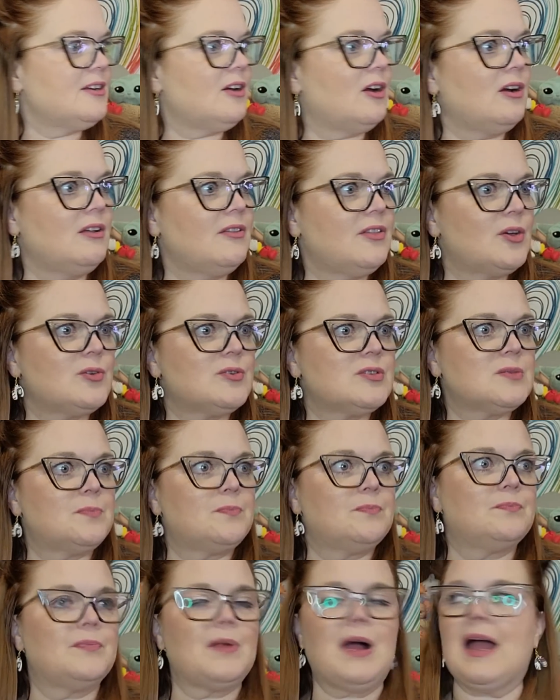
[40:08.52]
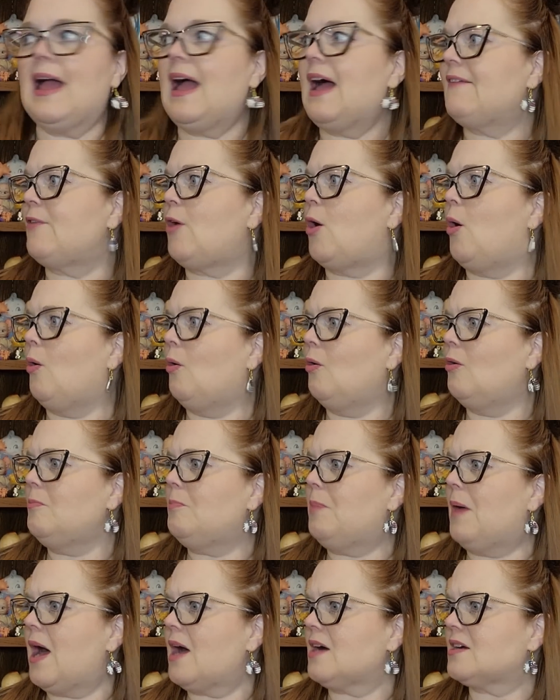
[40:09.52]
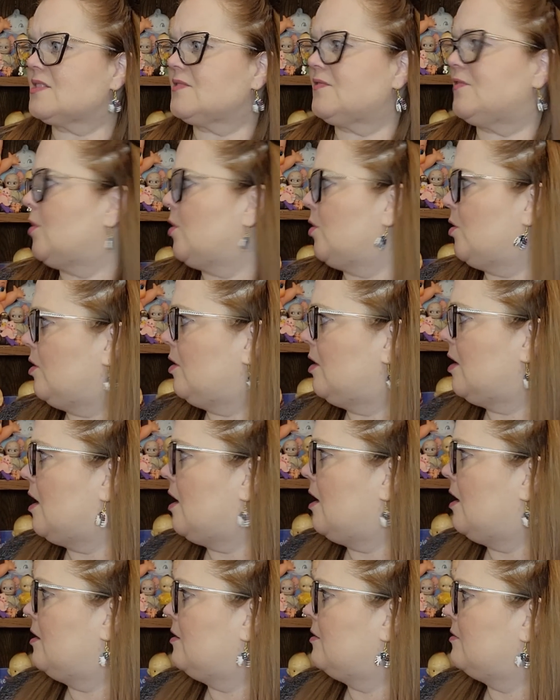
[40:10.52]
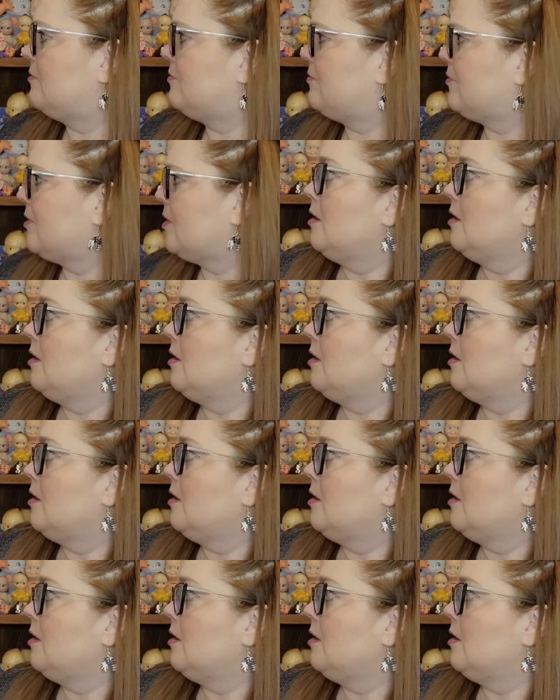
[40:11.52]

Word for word: all those. I have a whole box full of